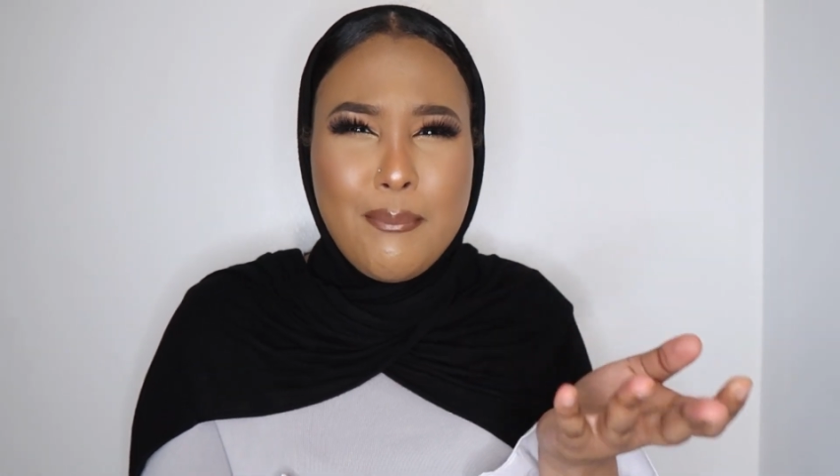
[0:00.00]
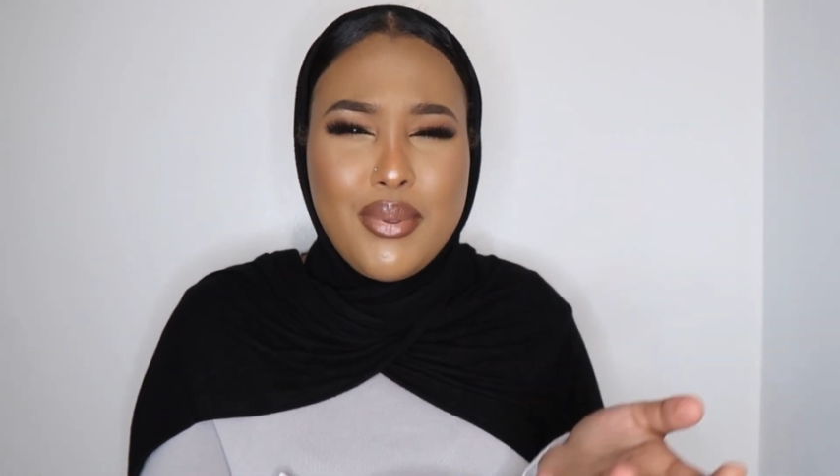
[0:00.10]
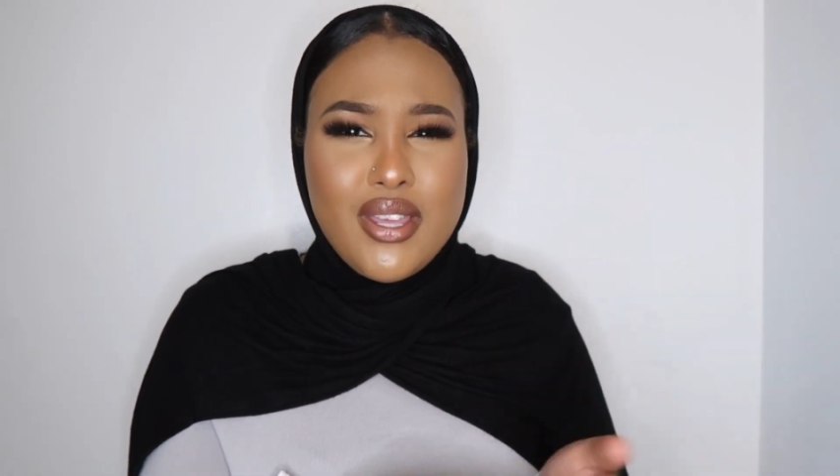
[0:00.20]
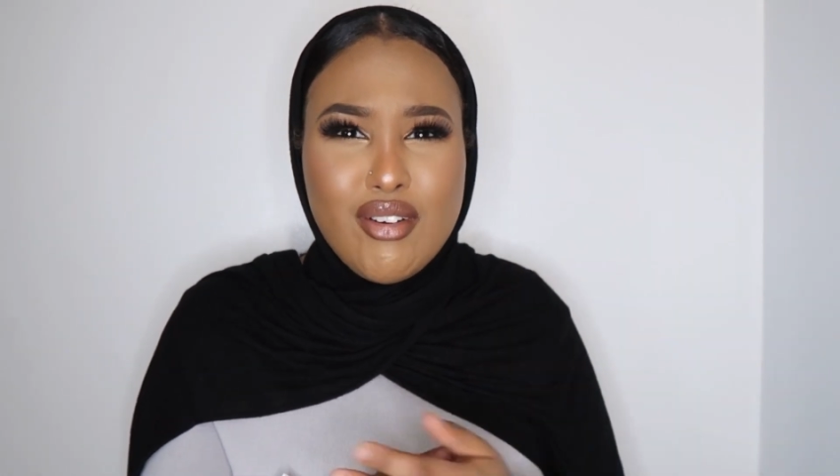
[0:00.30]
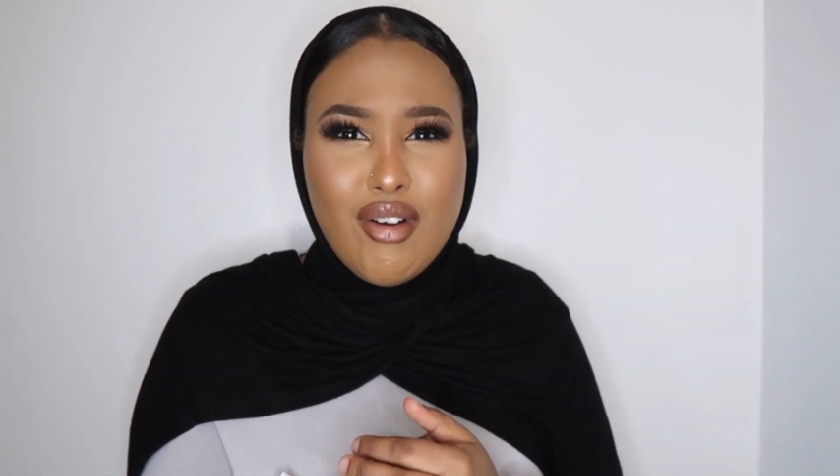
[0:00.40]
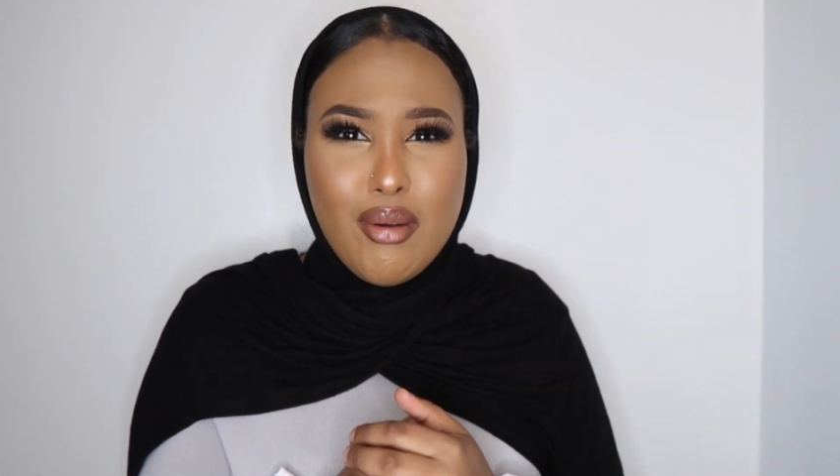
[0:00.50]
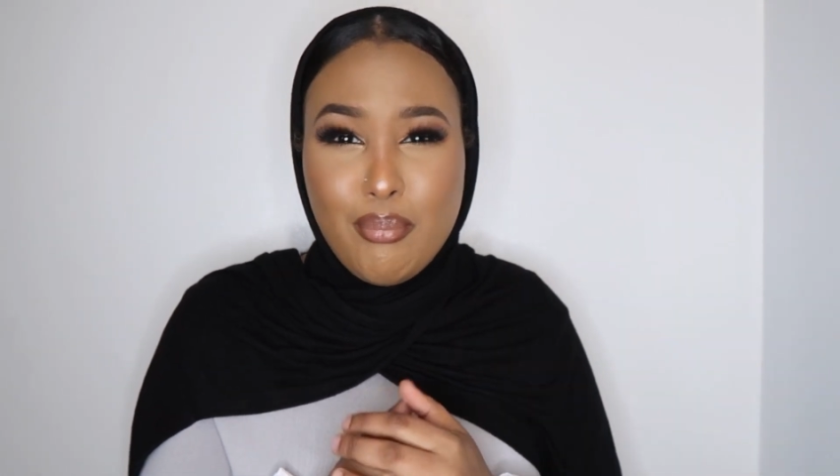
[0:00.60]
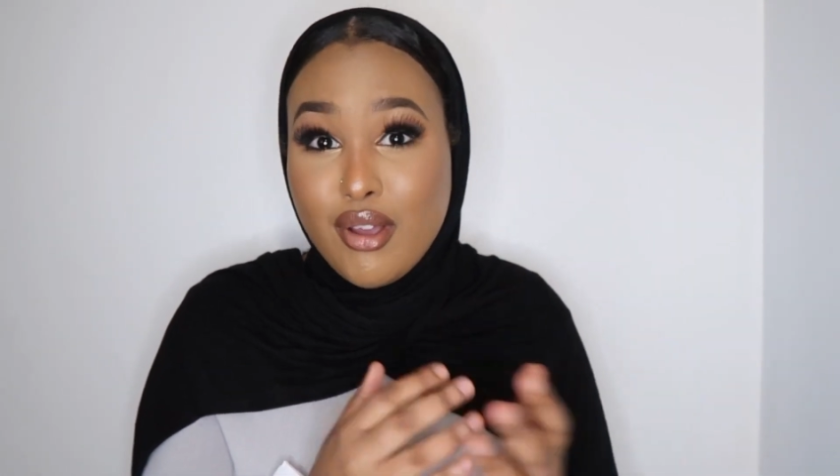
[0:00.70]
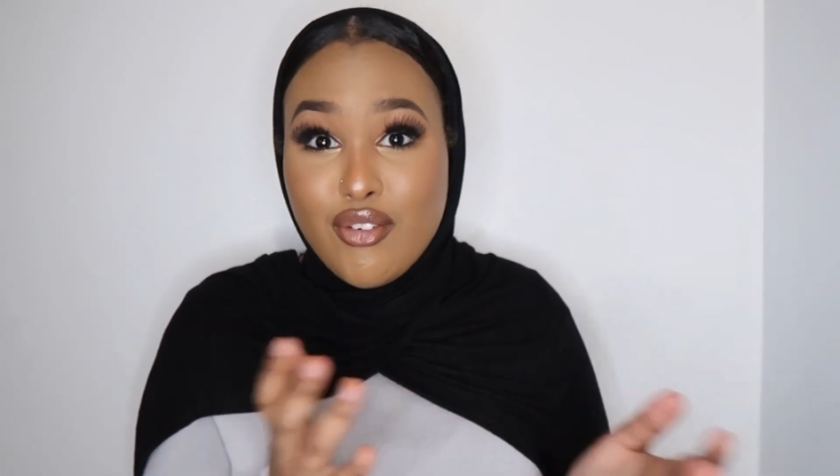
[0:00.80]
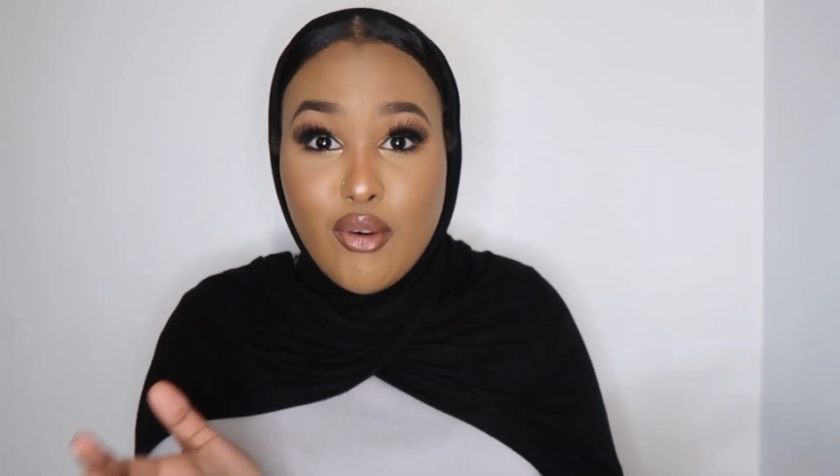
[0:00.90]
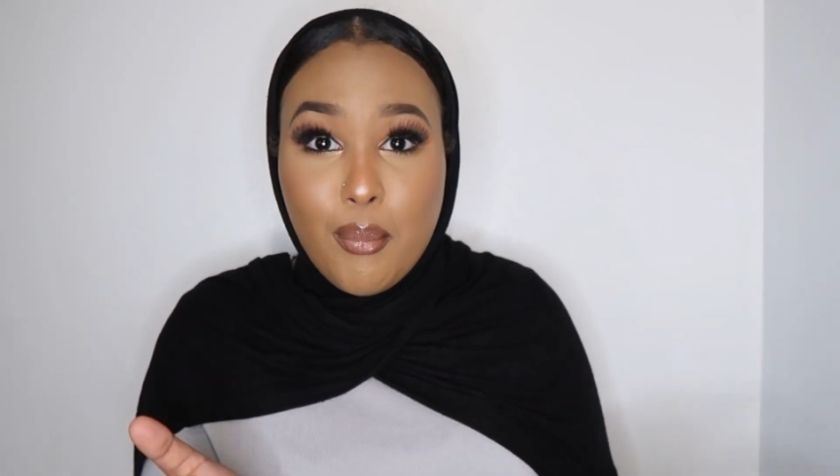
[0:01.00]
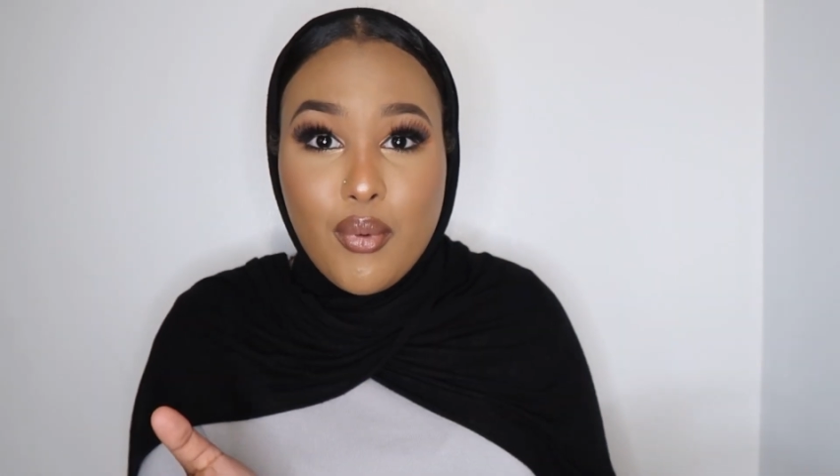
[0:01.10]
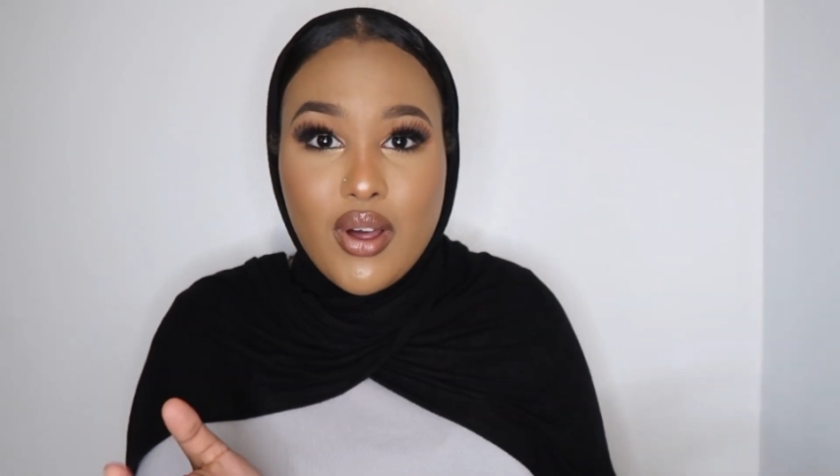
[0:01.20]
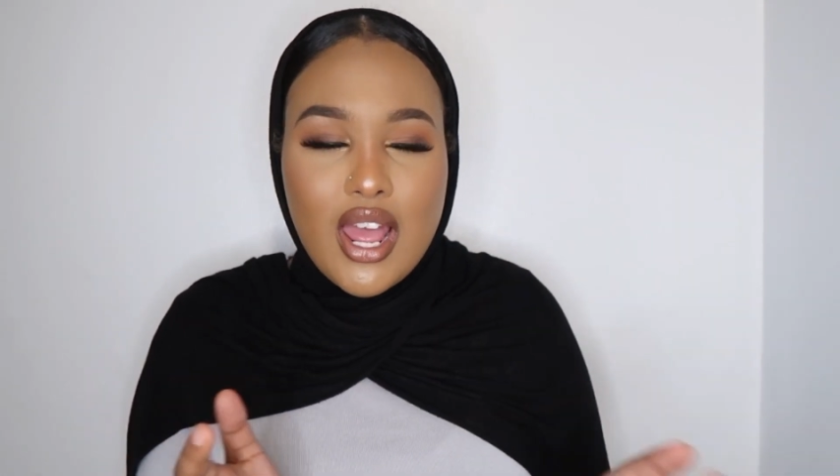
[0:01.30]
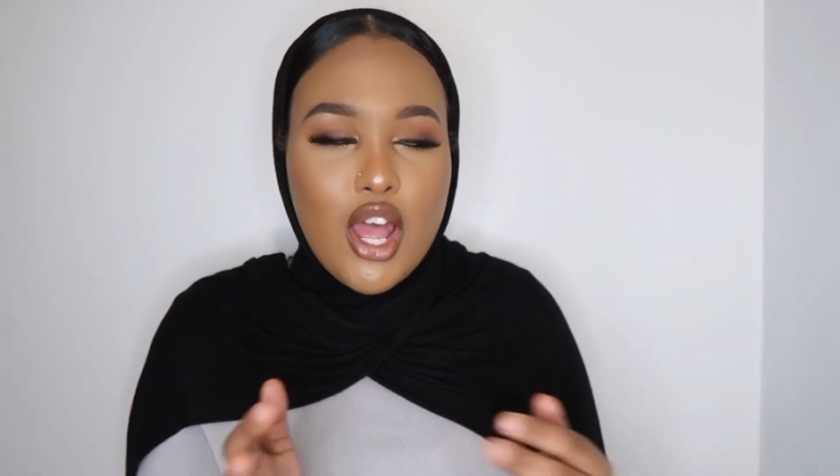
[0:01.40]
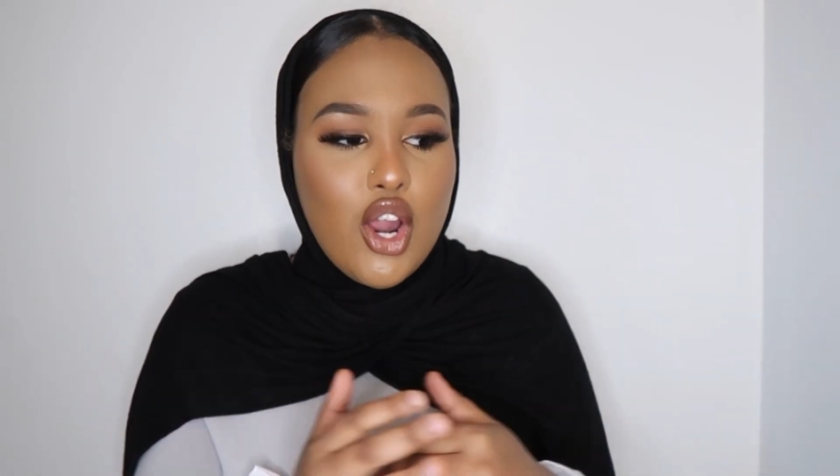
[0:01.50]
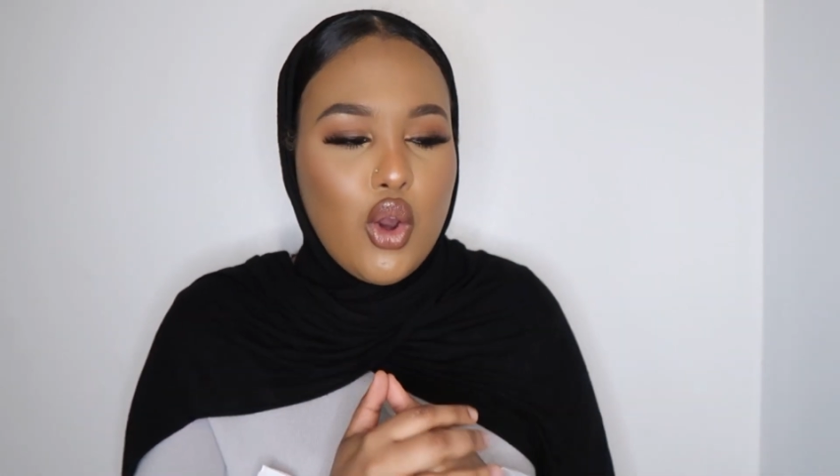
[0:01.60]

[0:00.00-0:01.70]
be a footballer.